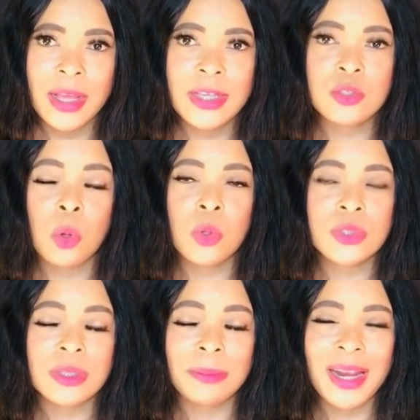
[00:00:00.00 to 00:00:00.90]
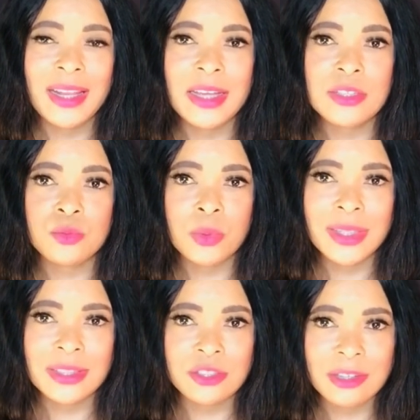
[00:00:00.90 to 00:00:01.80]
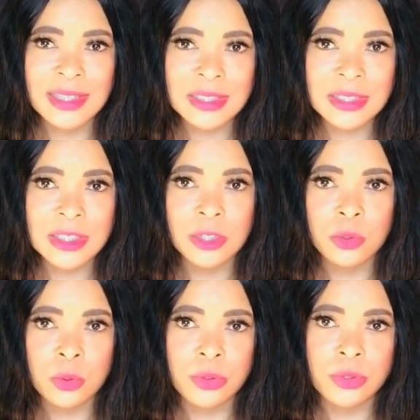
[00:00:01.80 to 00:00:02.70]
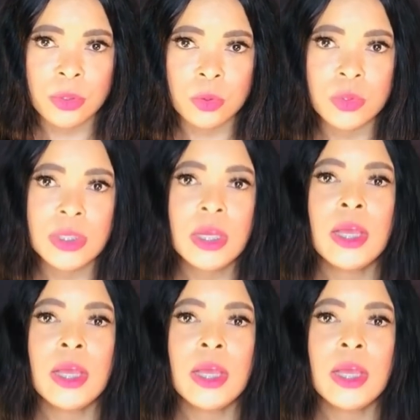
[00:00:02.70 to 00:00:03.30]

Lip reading: is also the planet that is ruling the transiting North Node.